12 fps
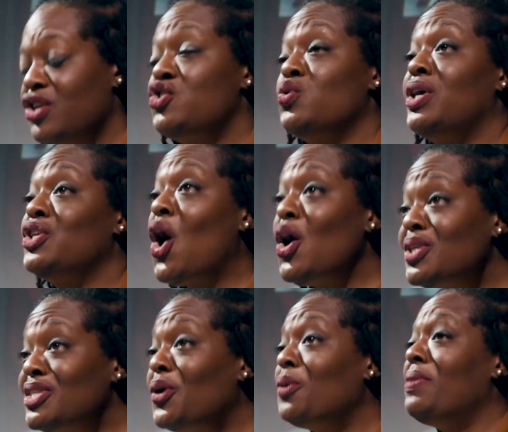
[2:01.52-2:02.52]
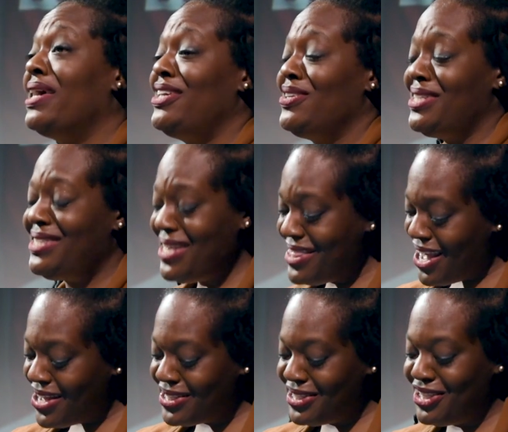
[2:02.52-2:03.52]
Joined also by nearly
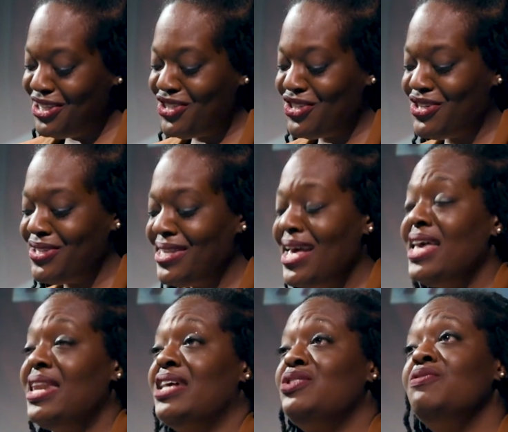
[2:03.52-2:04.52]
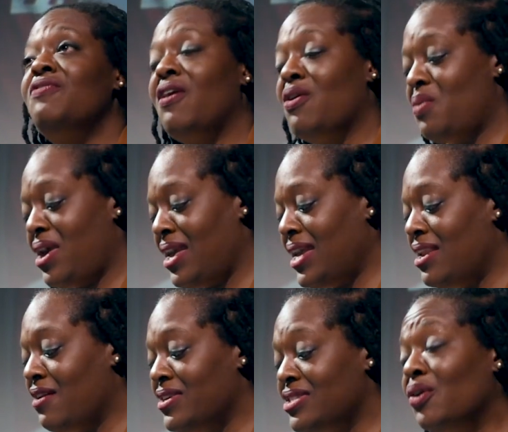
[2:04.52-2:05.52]
10,000 teachers not too far away in
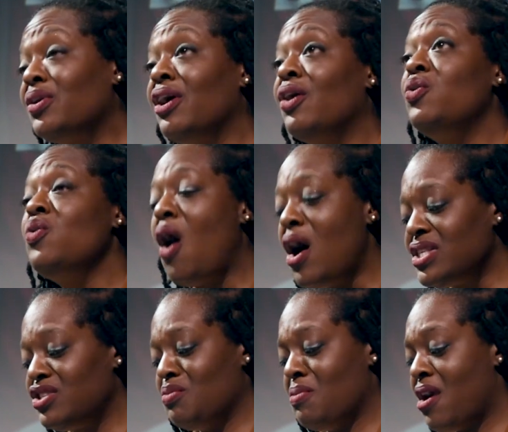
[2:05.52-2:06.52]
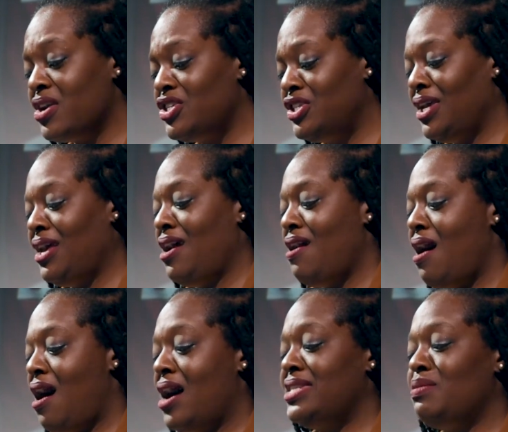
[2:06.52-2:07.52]
Arizona who also marched,
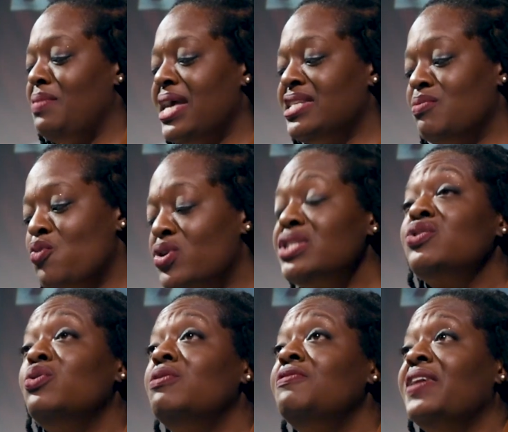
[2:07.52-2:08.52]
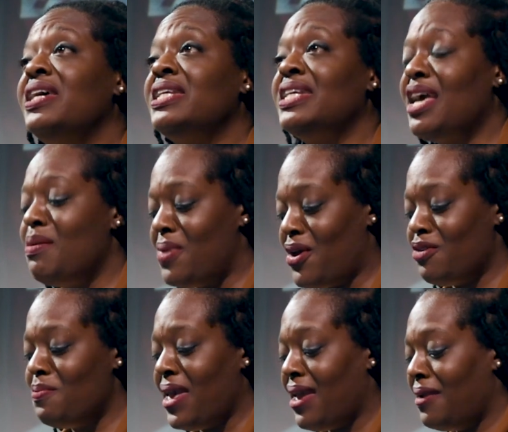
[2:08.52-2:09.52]
uh, demanding more school funding and better
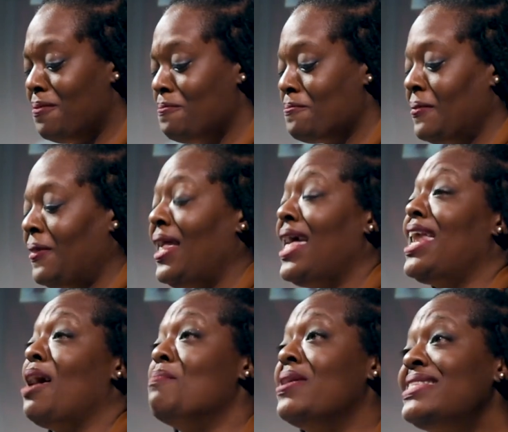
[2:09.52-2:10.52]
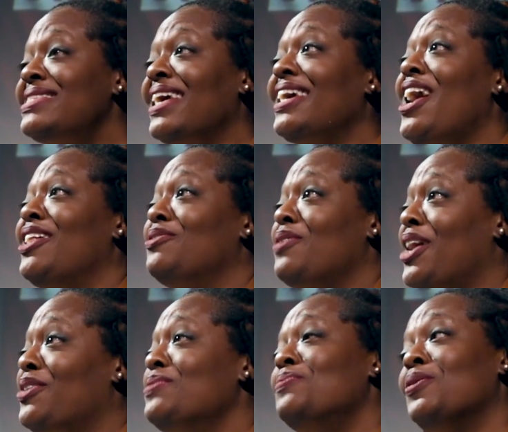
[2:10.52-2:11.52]
pay. And I must say, Colorado's